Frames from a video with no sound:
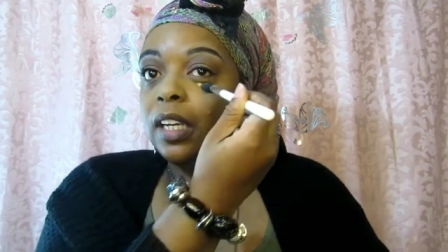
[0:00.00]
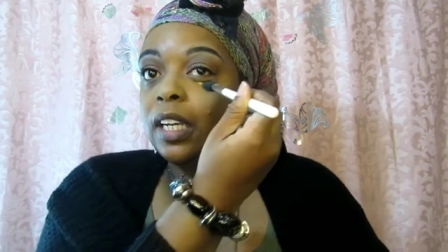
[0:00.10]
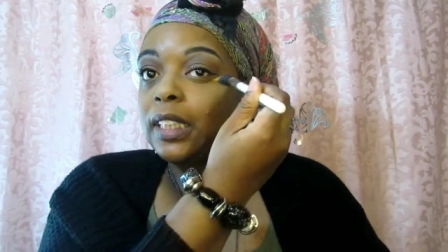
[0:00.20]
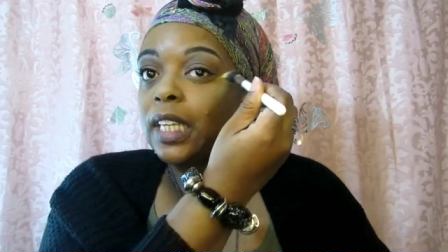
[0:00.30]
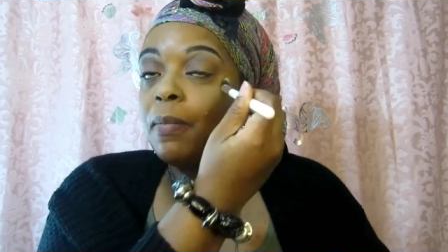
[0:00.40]

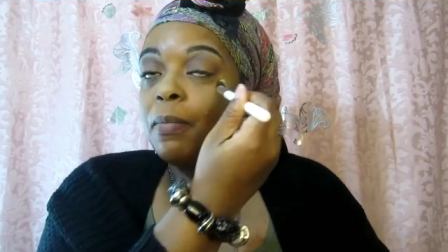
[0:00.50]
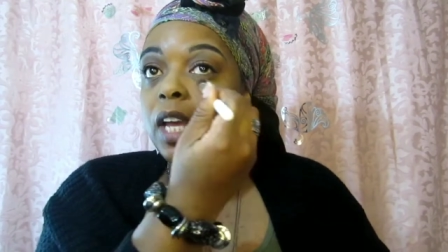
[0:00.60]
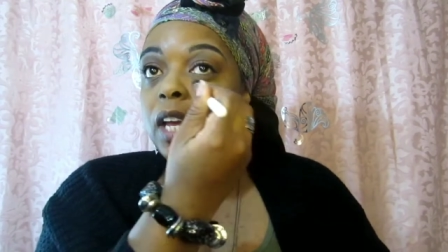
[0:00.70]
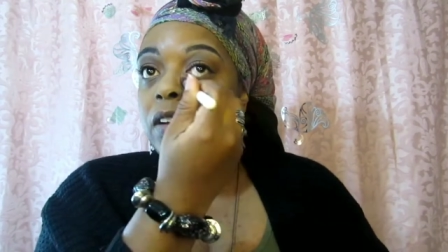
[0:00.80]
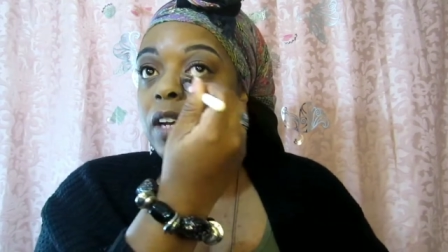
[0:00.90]
Because I
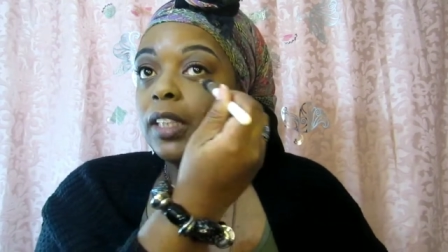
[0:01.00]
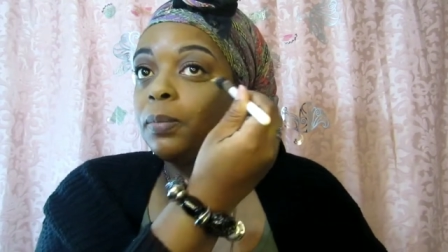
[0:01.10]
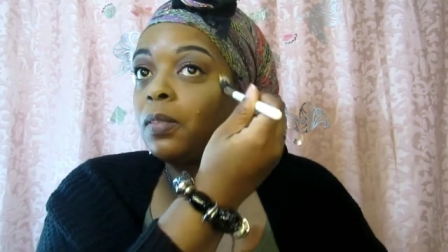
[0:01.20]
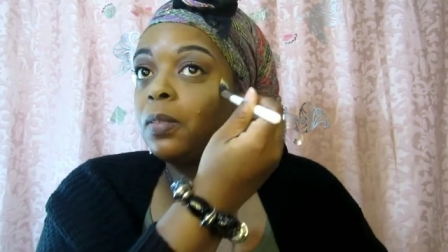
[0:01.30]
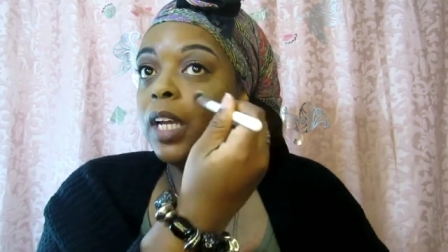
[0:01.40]
bet you
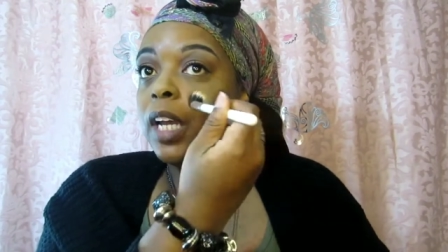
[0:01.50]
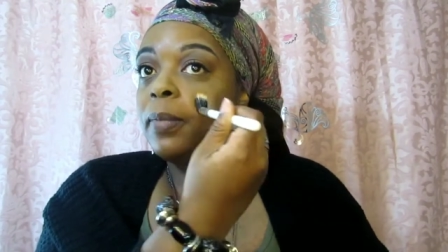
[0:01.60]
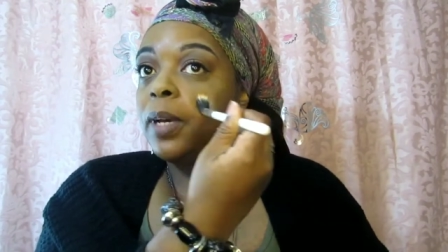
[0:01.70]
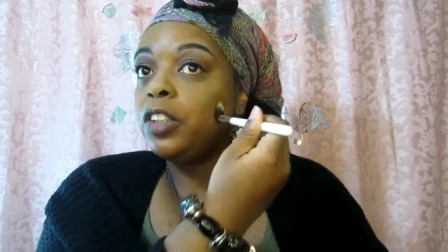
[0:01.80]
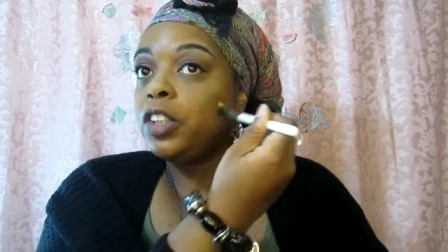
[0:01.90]
guys probably
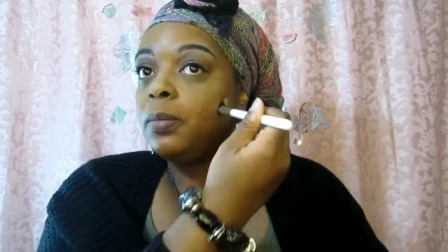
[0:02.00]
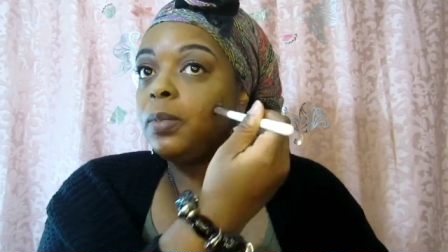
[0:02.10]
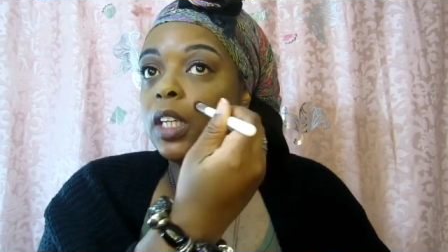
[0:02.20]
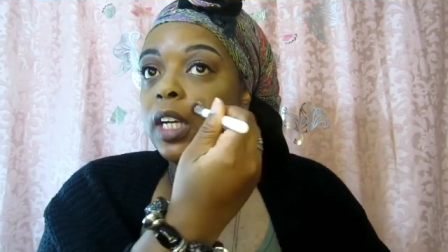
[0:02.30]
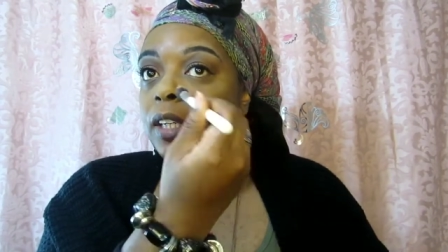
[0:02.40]
have better
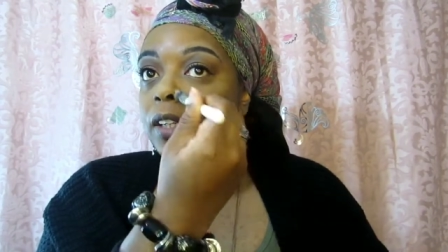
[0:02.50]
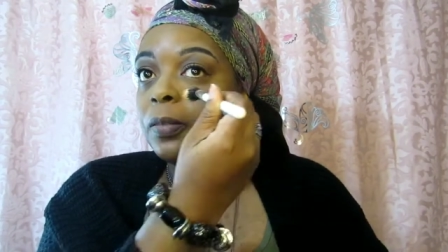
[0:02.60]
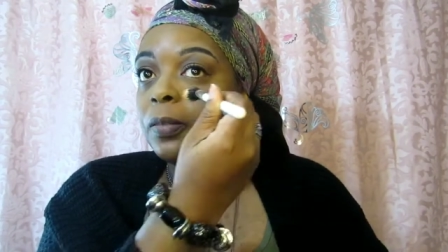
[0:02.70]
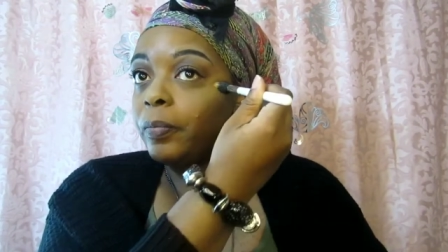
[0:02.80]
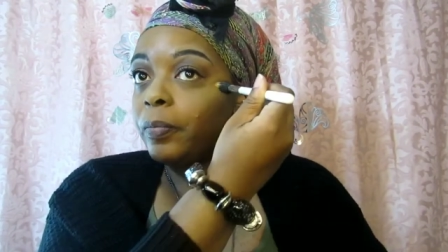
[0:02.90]
jobs than I
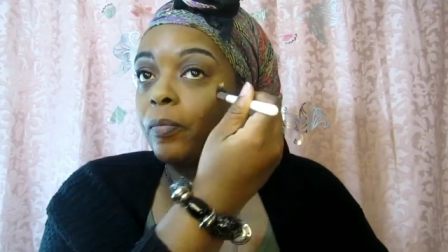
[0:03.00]
do.